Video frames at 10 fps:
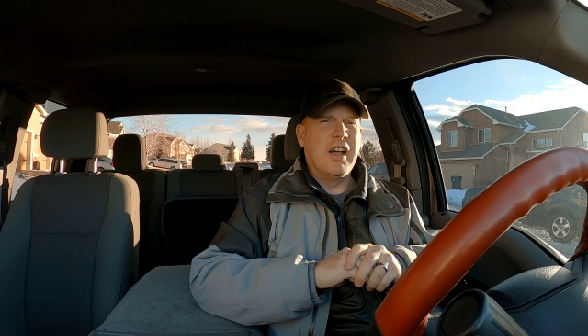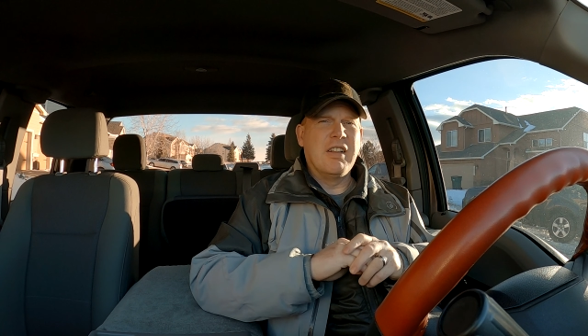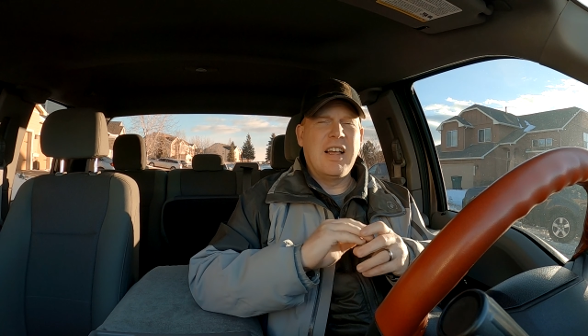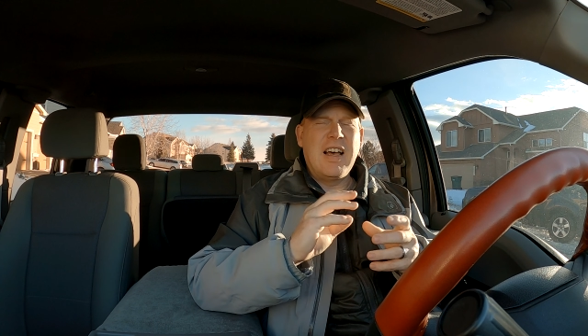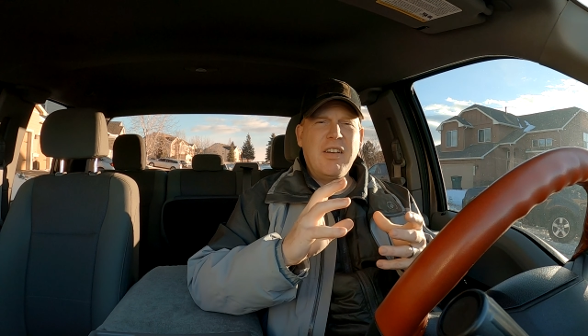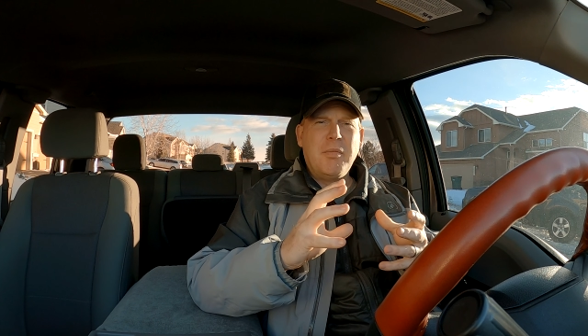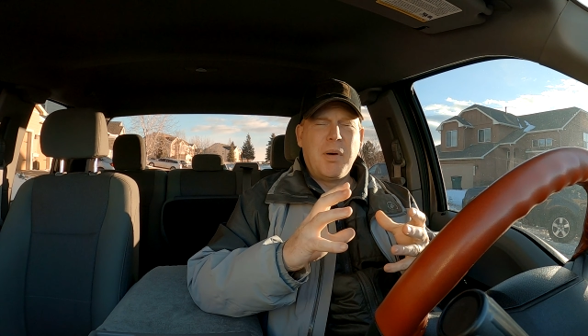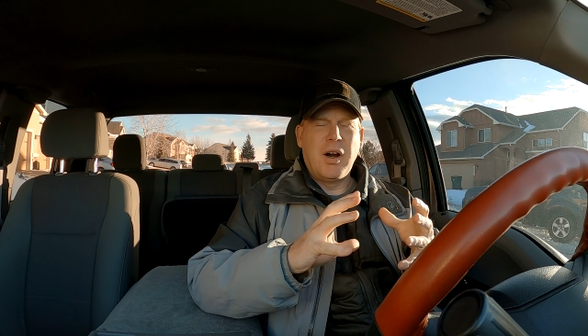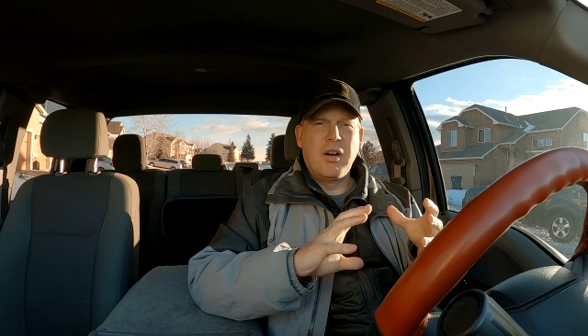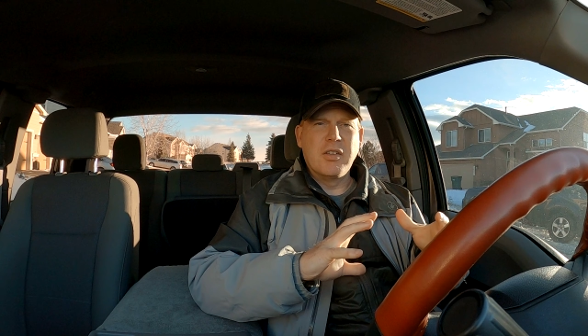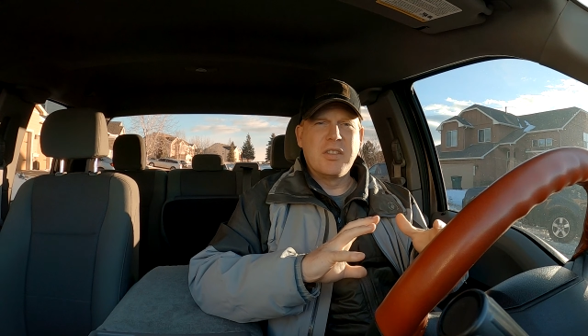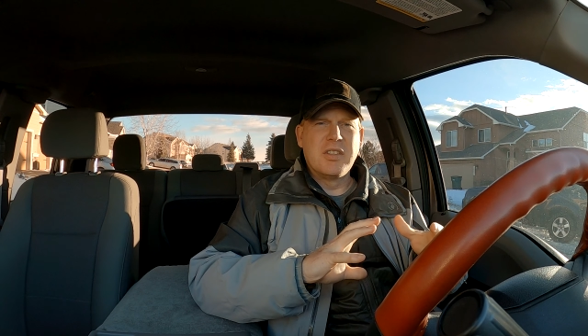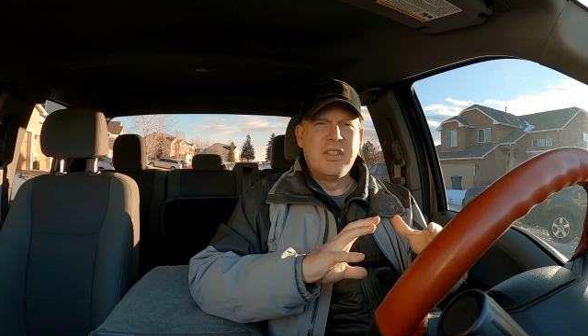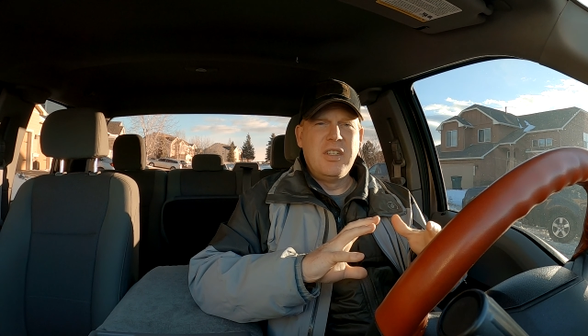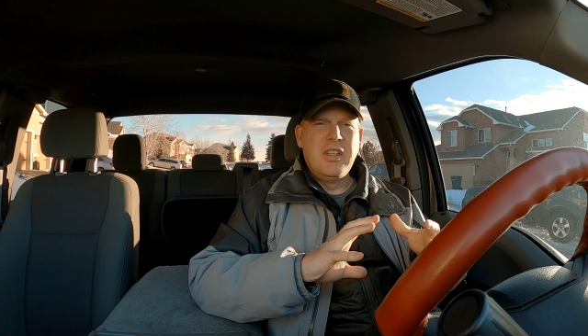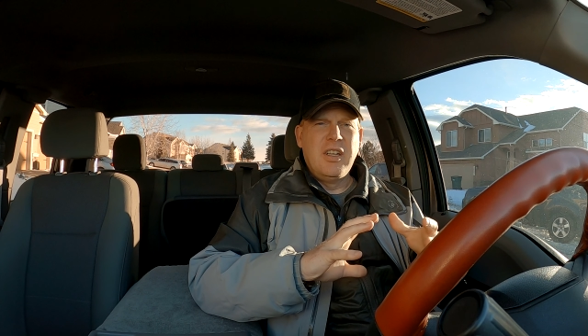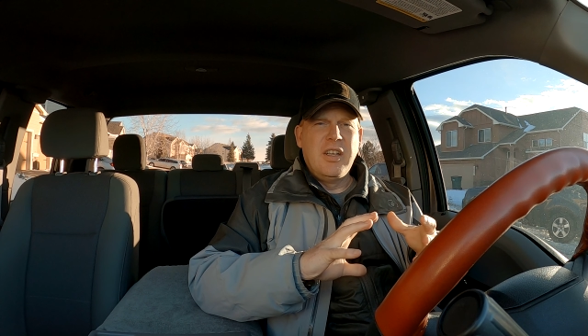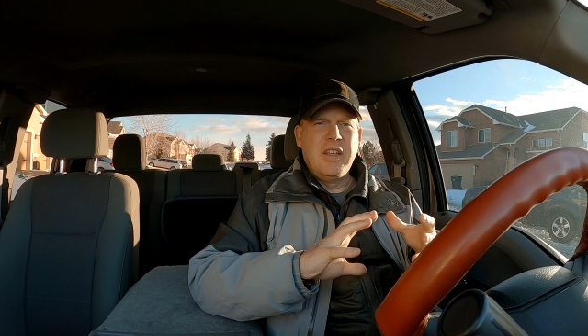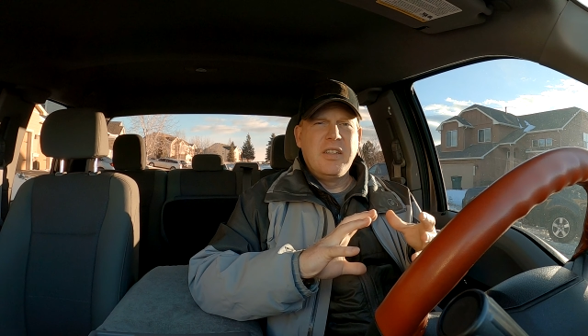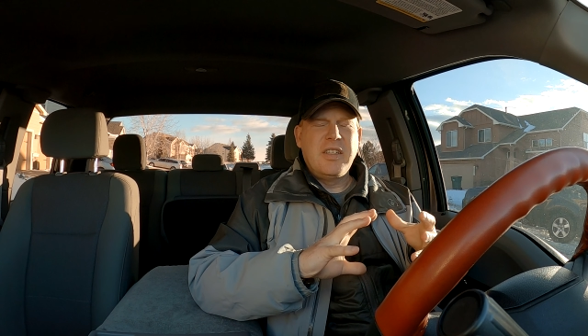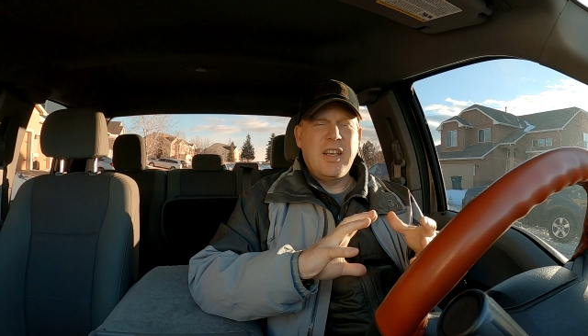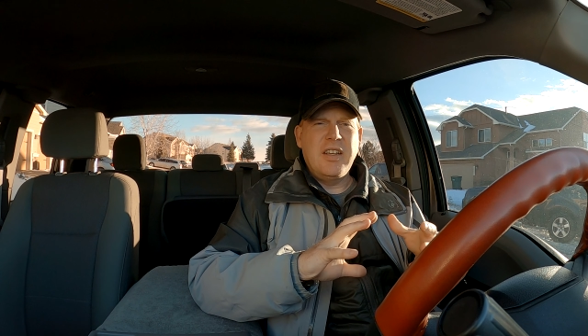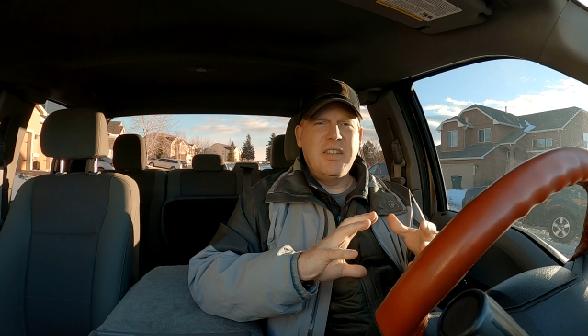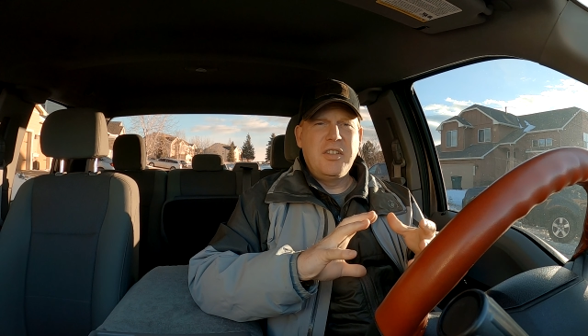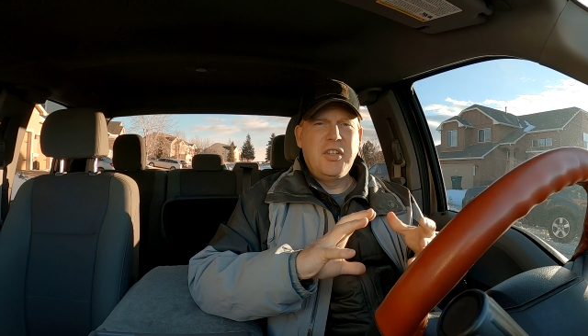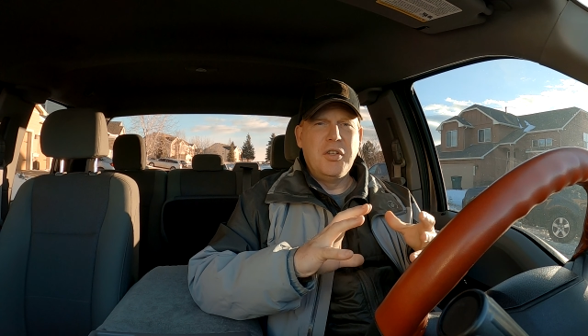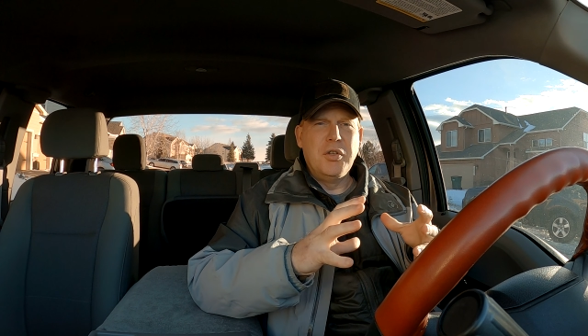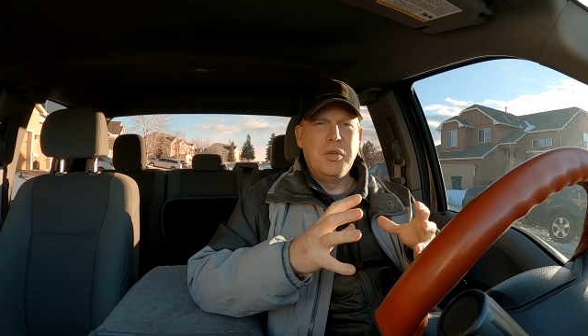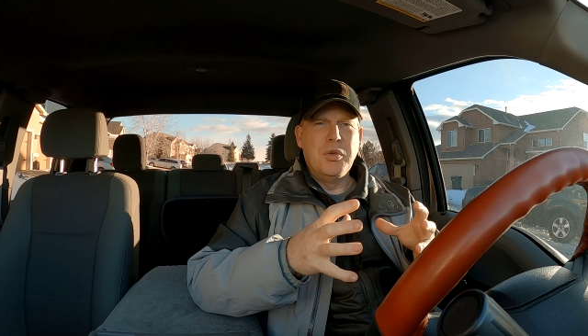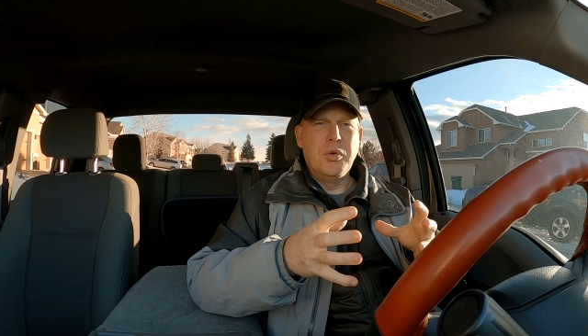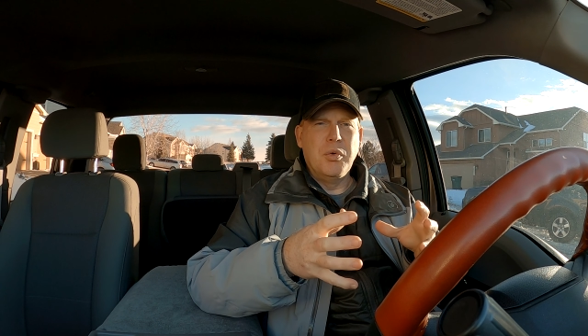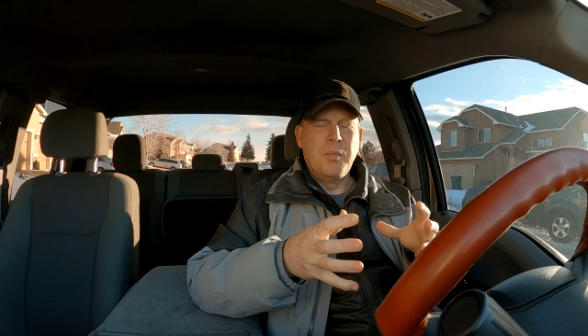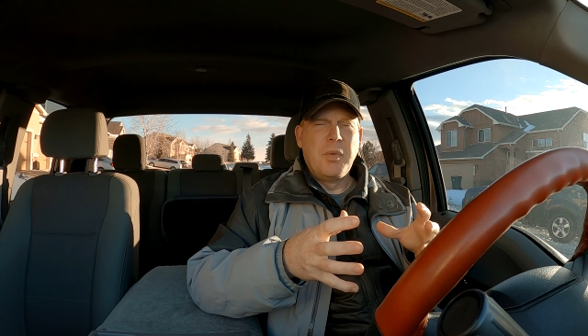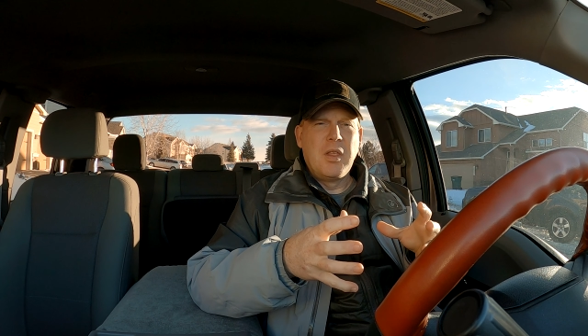A lot of parts tend to